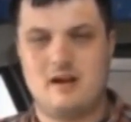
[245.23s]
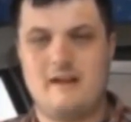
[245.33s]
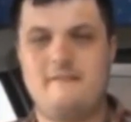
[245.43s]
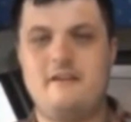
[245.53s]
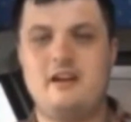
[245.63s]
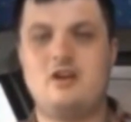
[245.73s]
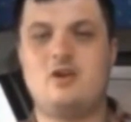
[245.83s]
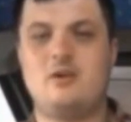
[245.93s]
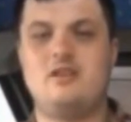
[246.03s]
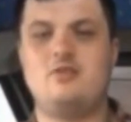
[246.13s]
I will
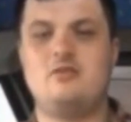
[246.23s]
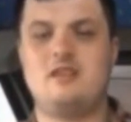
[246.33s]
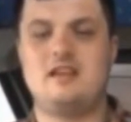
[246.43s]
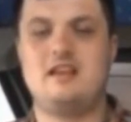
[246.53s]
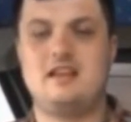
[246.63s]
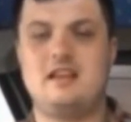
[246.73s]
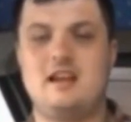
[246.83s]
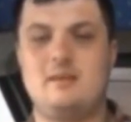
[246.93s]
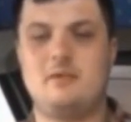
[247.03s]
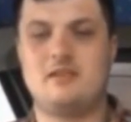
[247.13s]
go into
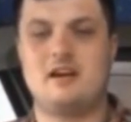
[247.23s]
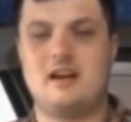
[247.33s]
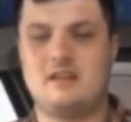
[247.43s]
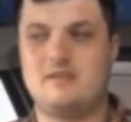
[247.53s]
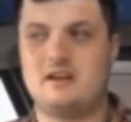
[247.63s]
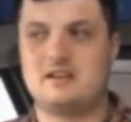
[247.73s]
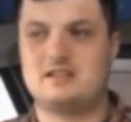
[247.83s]
detail about that very